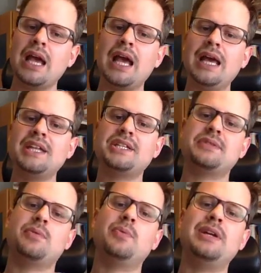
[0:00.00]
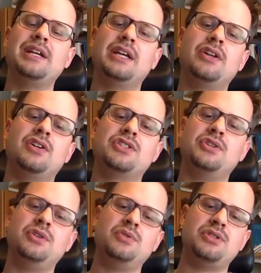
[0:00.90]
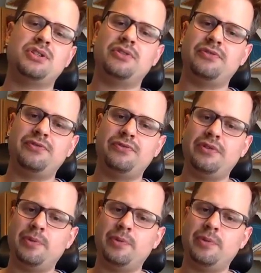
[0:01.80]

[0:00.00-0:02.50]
And we can also use sort of